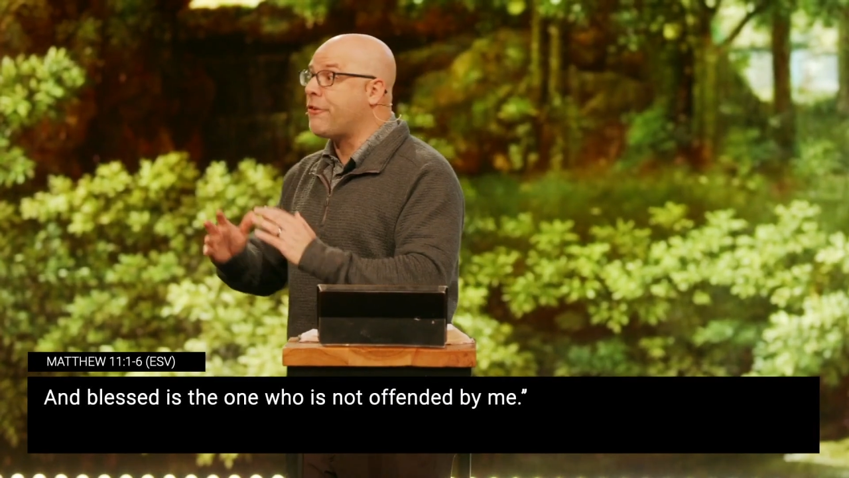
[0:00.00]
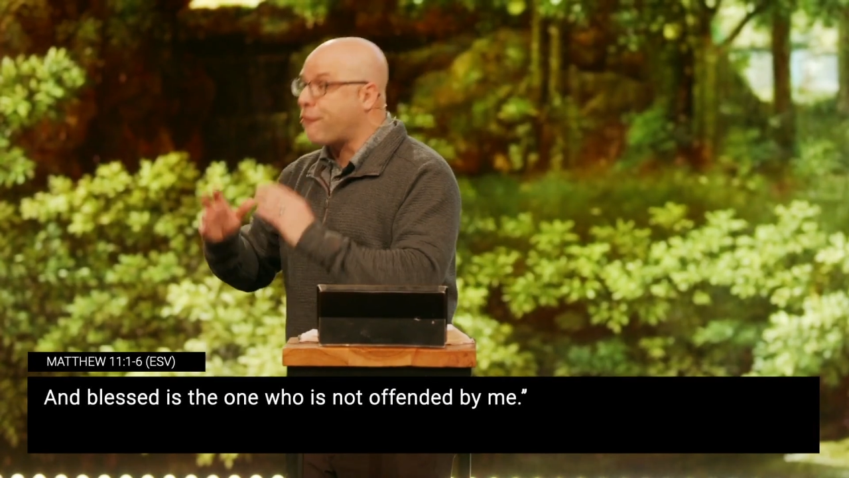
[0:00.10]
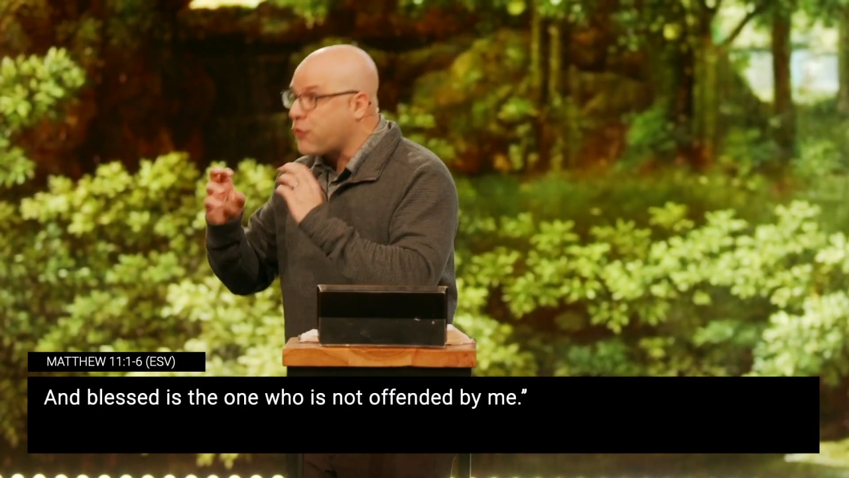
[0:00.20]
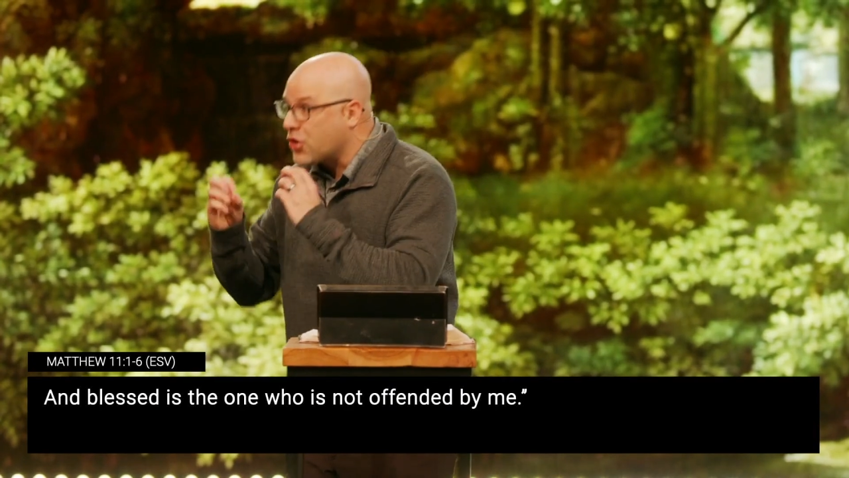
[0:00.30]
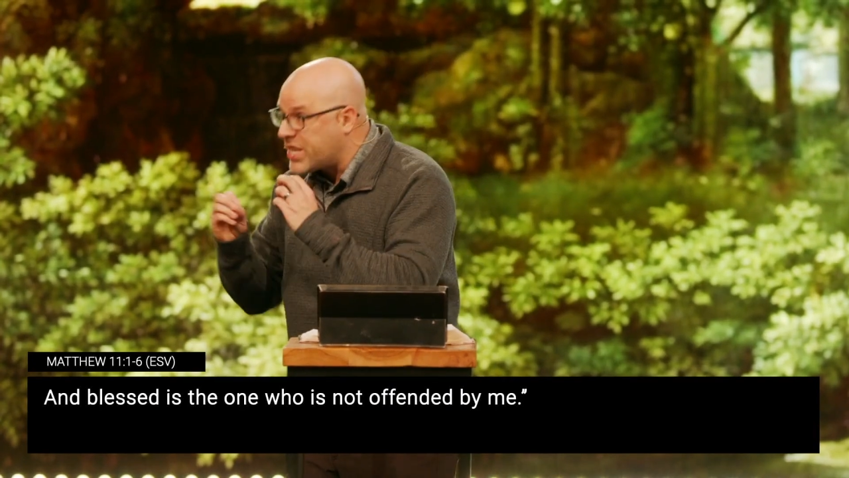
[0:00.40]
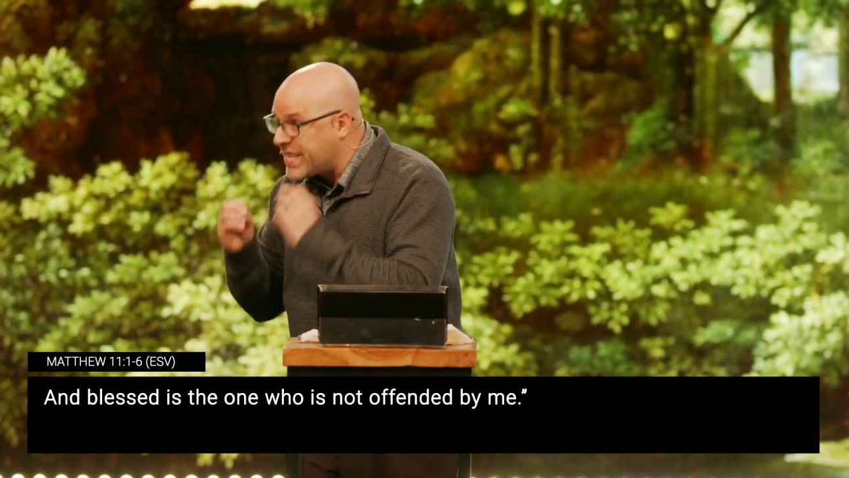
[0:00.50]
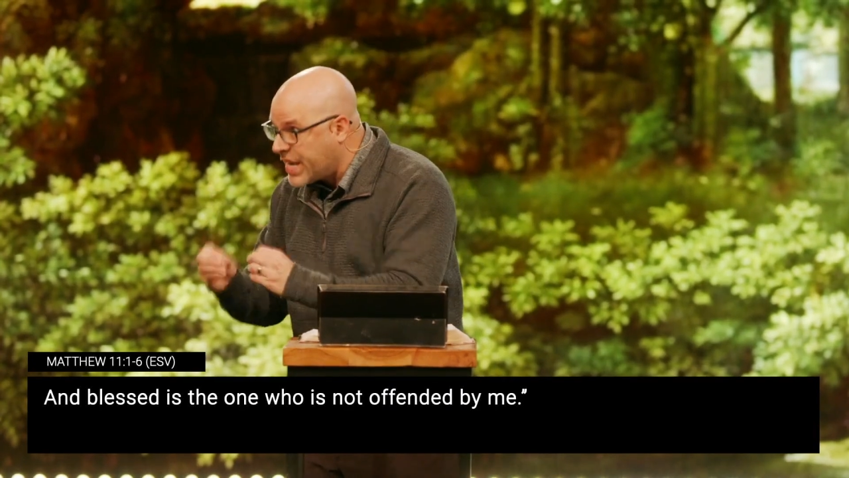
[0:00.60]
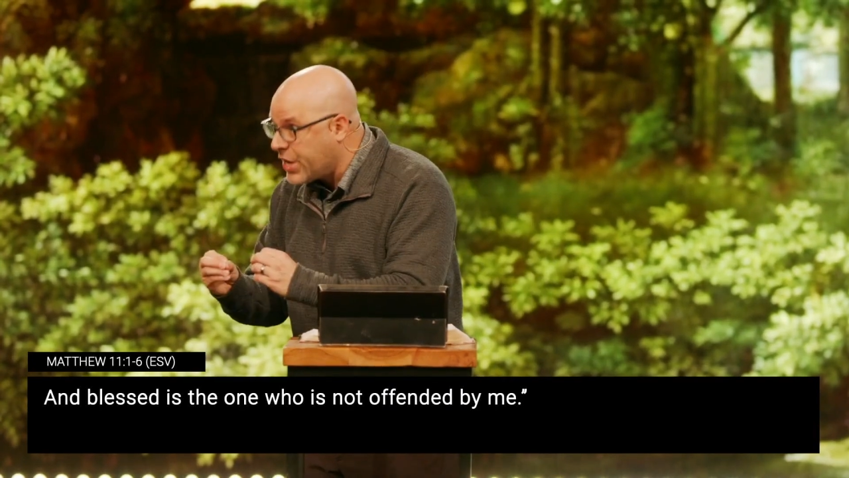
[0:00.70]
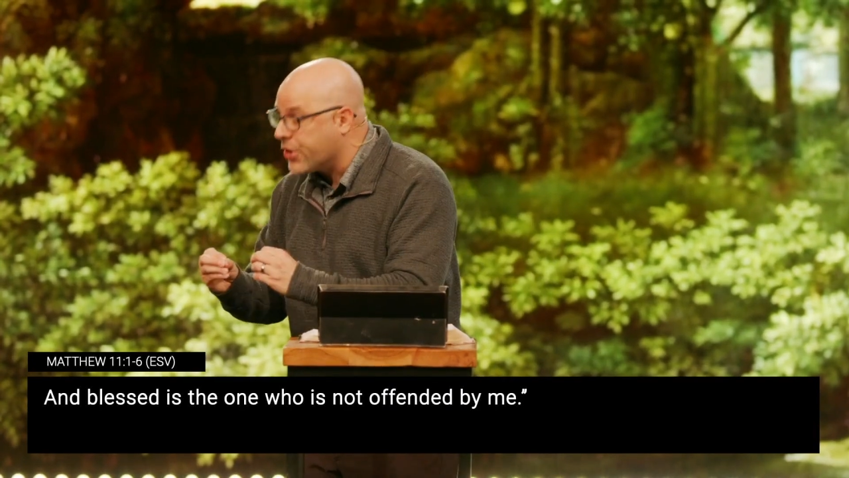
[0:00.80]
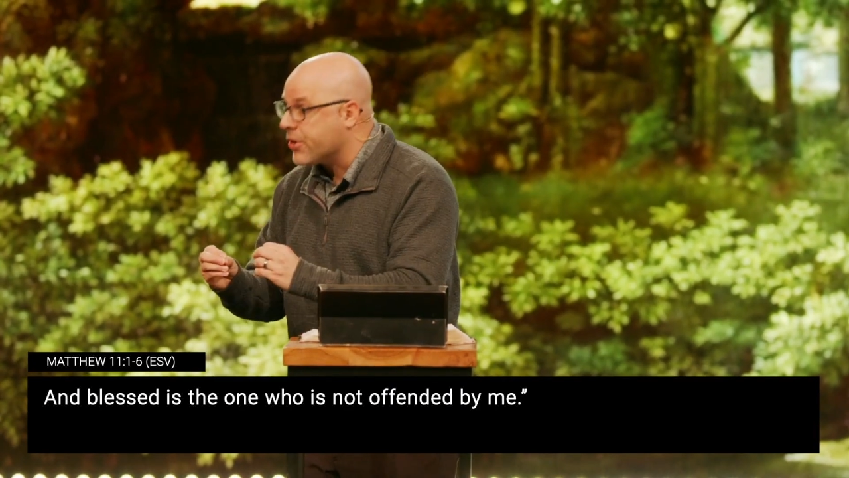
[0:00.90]
for
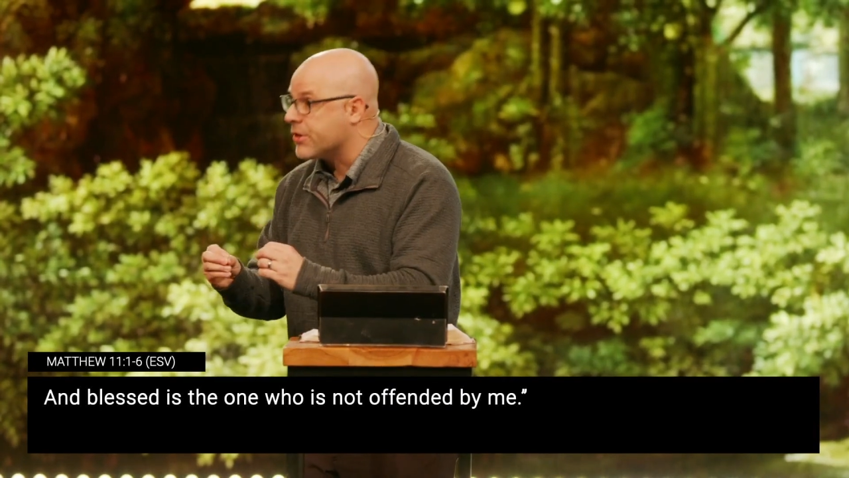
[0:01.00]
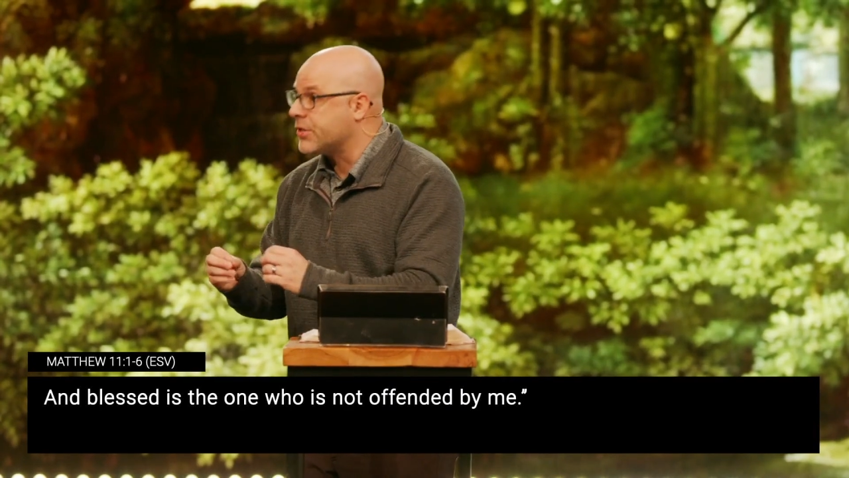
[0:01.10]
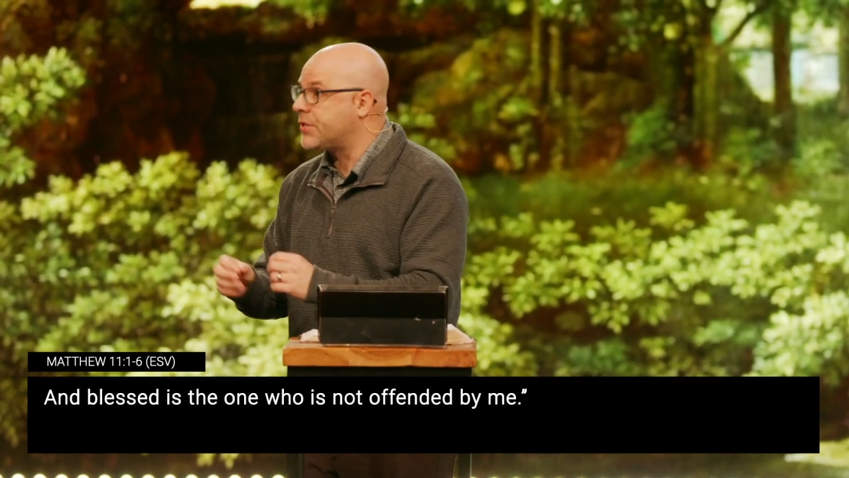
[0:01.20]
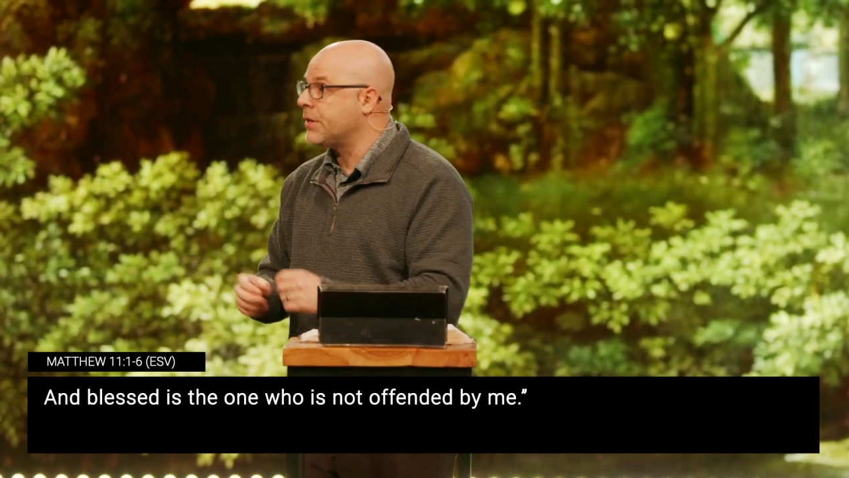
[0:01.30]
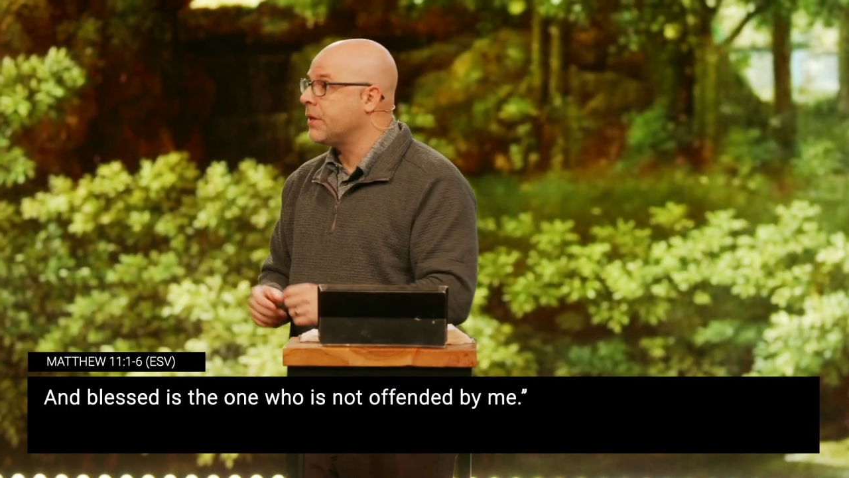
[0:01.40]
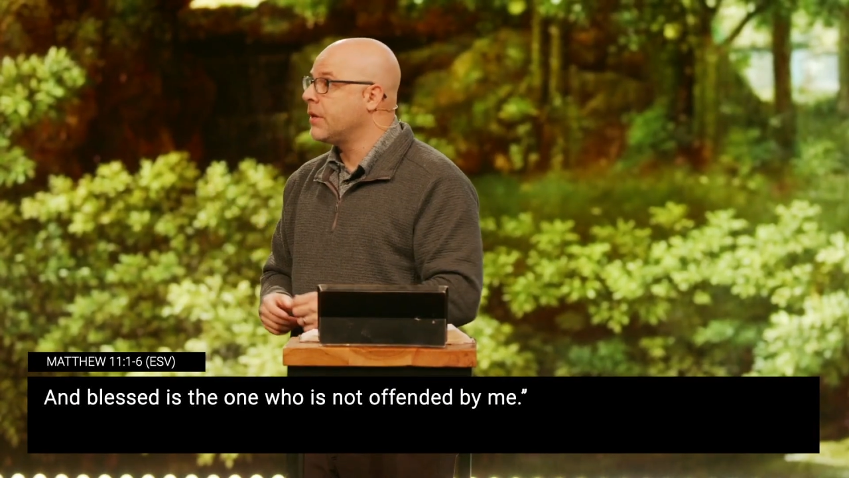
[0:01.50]
years